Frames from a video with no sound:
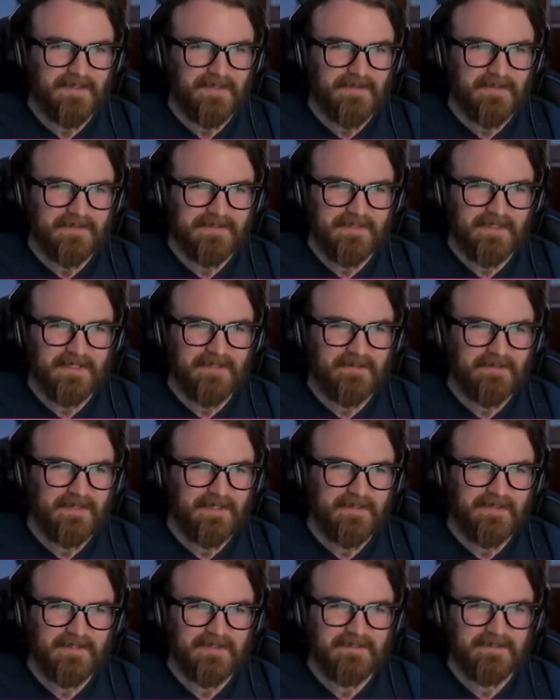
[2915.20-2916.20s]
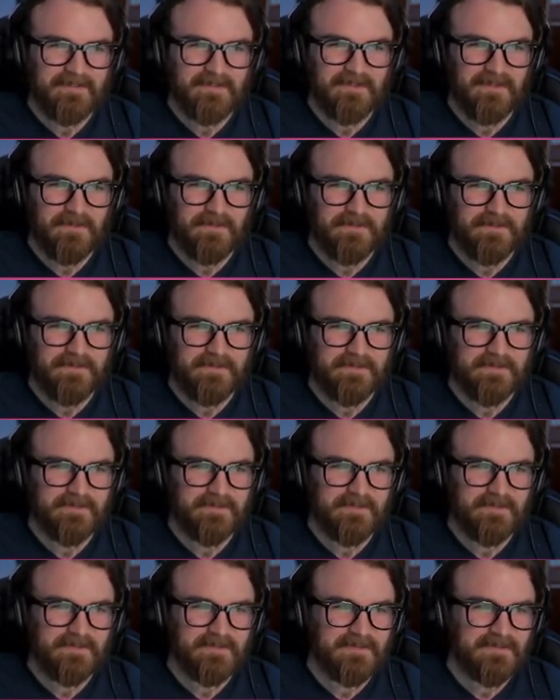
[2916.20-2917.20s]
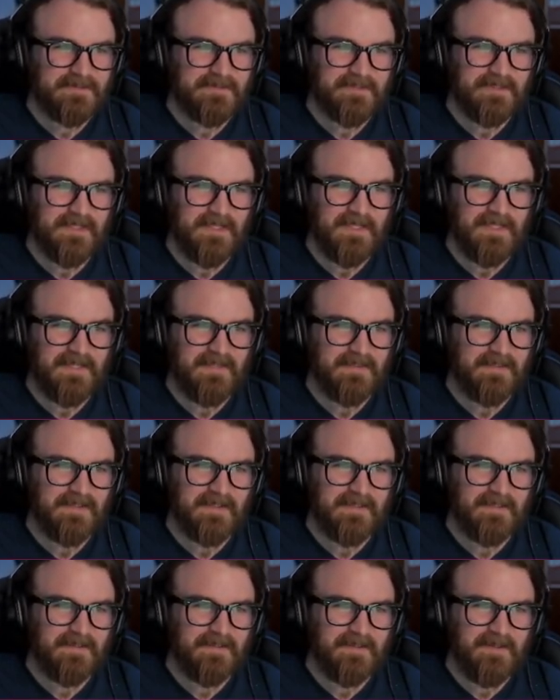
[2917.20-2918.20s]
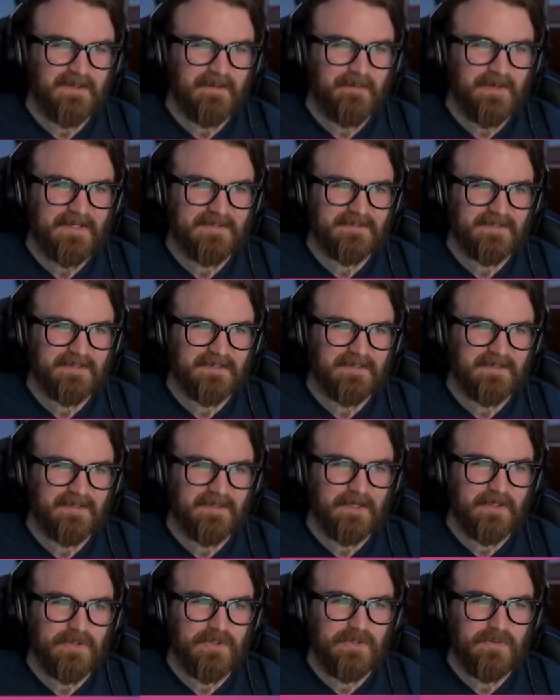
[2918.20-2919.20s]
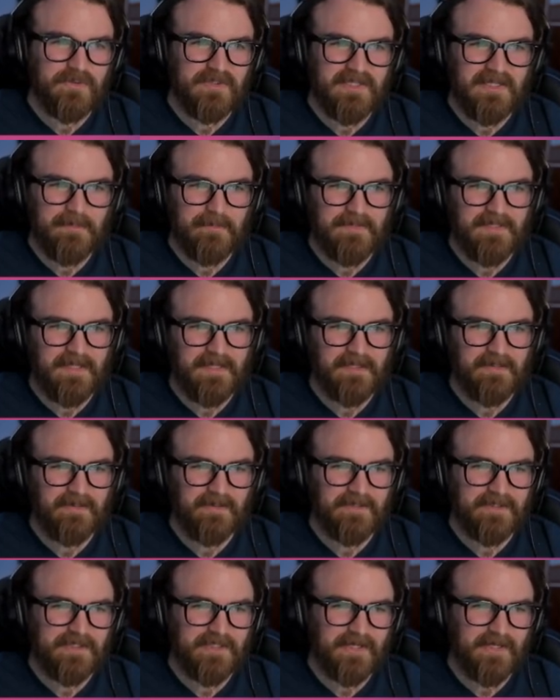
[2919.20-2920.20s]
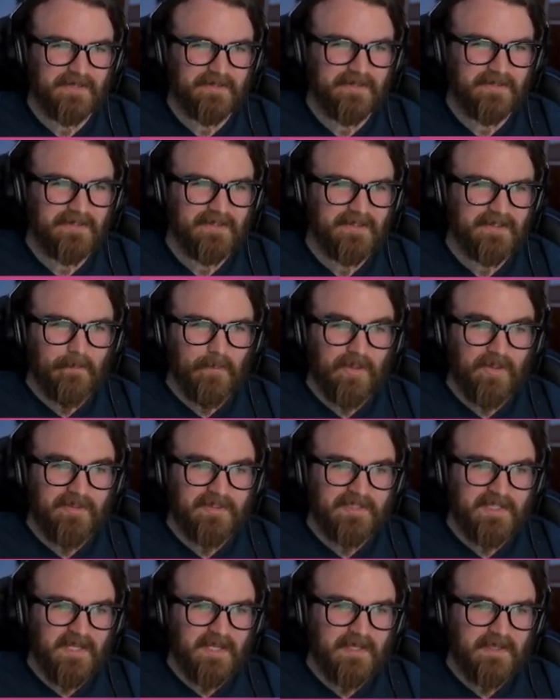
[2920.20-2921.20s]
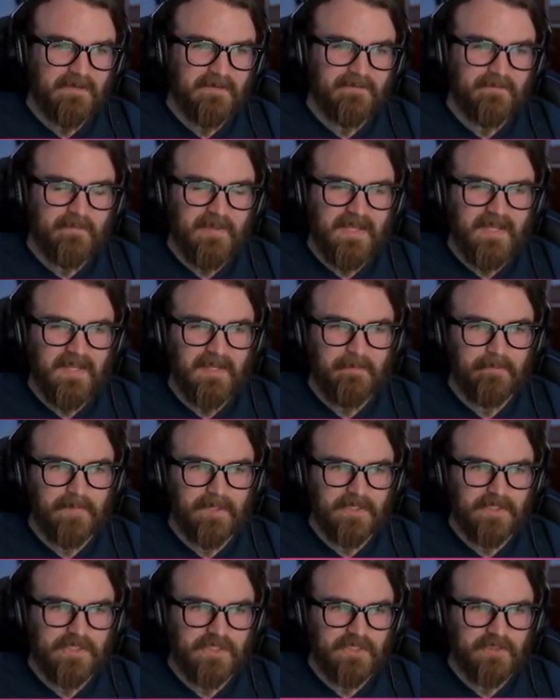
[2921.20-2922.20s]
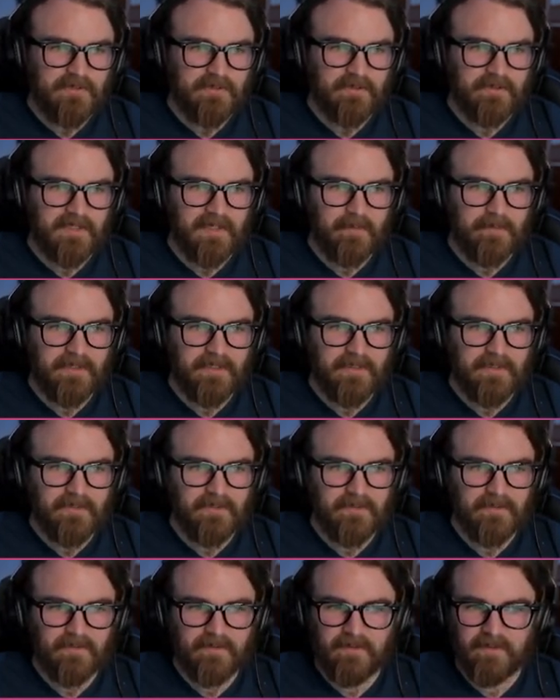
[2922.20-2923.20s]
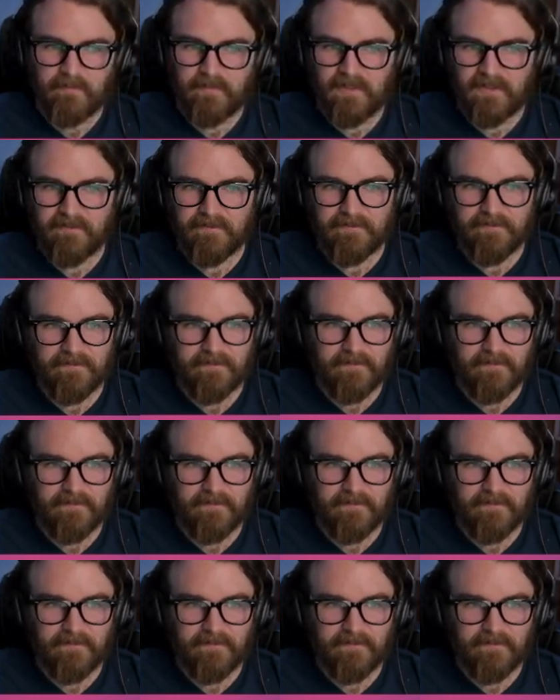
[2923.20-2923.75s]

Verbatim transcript: the cycle I think is as close as as anything um, as like a, a, new team taking on the genre. Well, at the end of May, Bungie, little company you may have